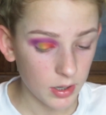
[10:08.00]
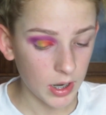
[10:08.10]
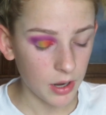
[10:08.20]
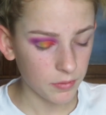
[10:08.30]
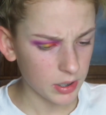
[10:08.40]

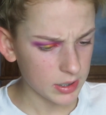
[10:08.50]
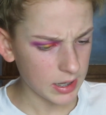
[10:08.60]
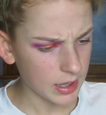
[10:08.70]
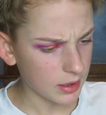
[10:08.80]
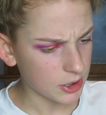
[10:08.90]
Now I'm gonna
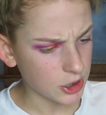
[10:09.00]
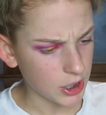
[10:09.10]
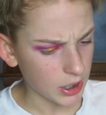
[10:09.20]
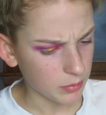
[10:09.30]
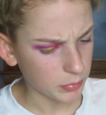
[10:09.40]
take the
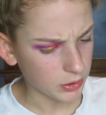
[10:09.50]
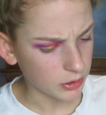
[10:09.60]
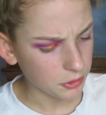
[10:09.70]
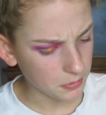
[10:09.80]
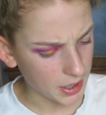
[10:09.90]
shade
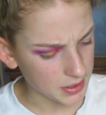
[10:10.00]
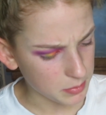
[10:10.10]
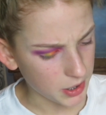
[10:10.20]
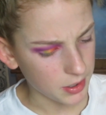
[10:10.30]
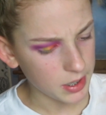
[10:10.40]
Blue
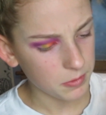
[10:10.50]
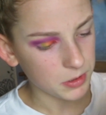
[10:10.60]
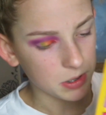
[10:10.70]
Raspberry, which